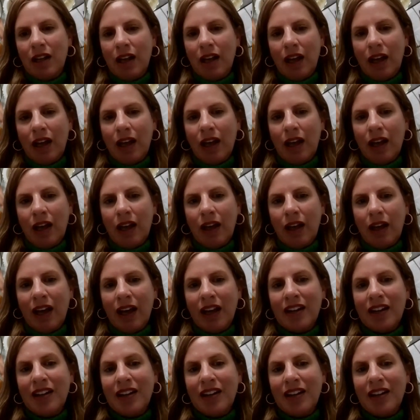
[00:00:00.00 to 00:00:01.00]
uh,
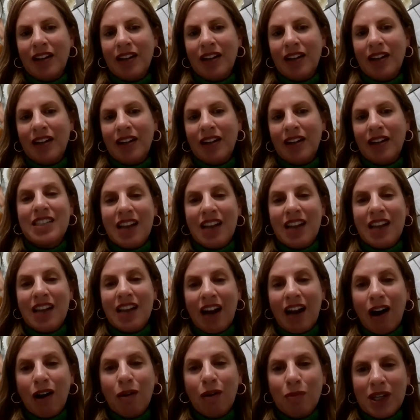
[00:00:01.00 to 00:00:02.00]
and not only that
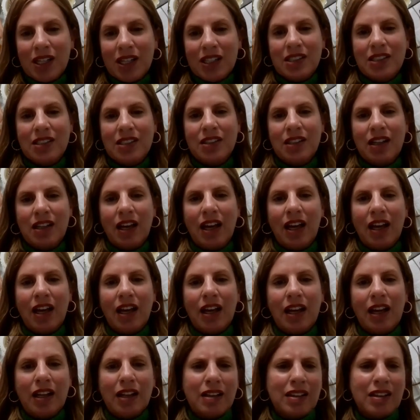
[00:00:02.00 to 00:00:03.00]
it's harmless,
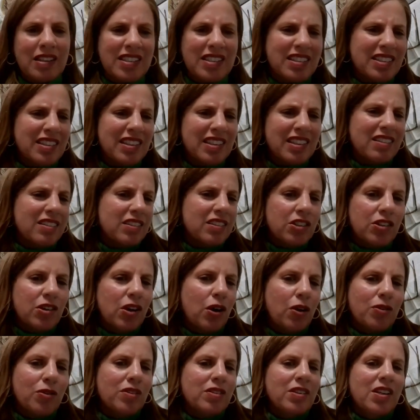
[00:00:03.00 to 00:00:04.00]
and you
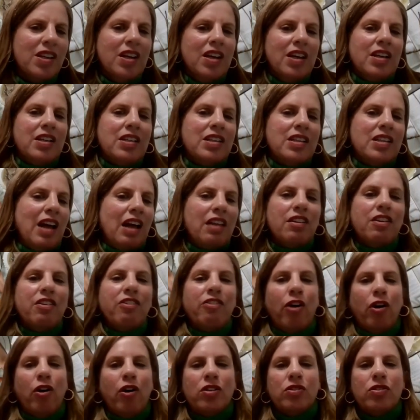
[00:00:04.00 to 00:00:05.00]
know
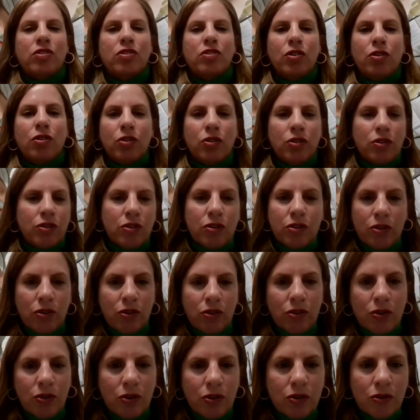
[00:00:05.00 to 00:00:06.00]
nothing wrong to
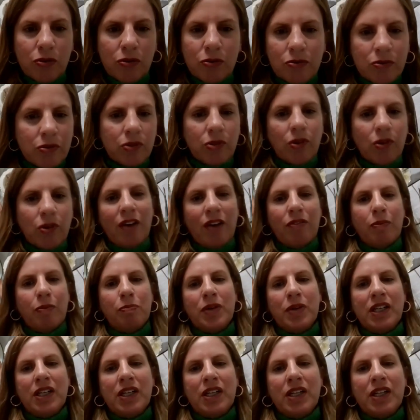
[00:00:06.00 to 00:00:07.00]
to to have
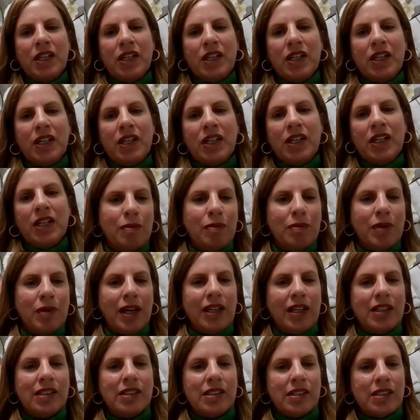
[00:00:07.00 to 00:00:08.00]
a bit of
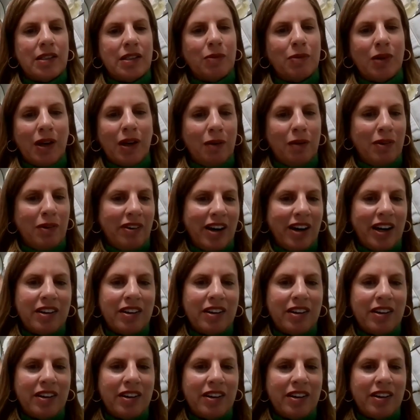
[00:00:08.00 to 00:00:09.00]
Lechaim and some
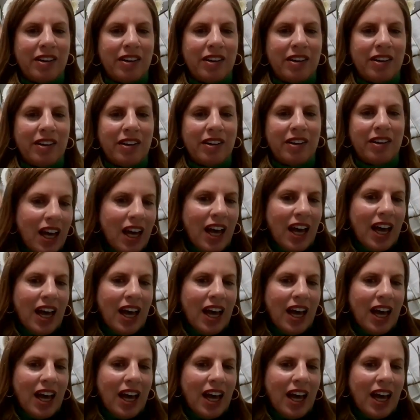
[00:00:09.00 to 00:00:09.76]
camaraderie. Mm-hmm.